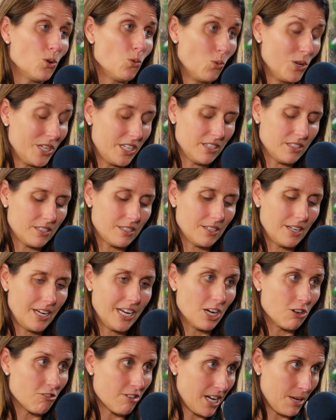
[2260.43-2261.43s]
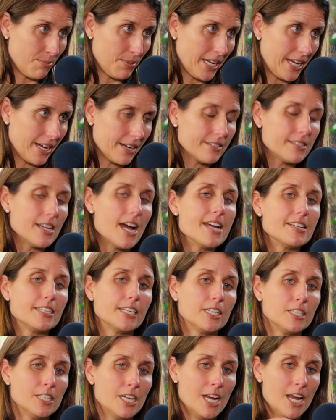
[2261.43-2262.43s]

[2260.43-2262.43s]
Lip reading: which is incredibly exciting.